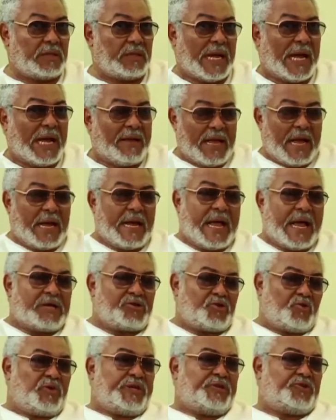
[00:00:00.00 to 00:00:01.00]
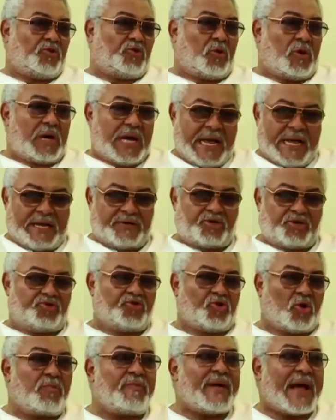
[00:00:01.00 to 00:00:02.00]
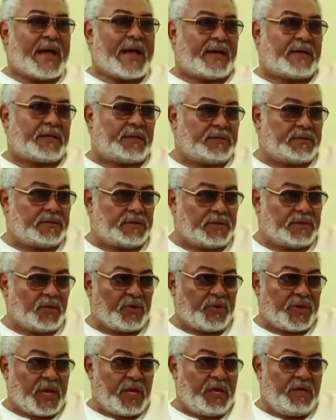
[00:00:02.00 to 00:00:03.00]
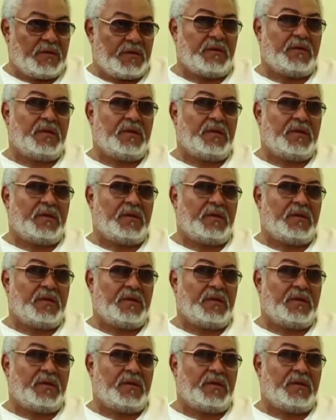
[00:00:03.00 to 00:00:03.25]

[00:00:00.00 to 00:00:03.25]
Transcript: I had to withdraw, I had to draw back, okay?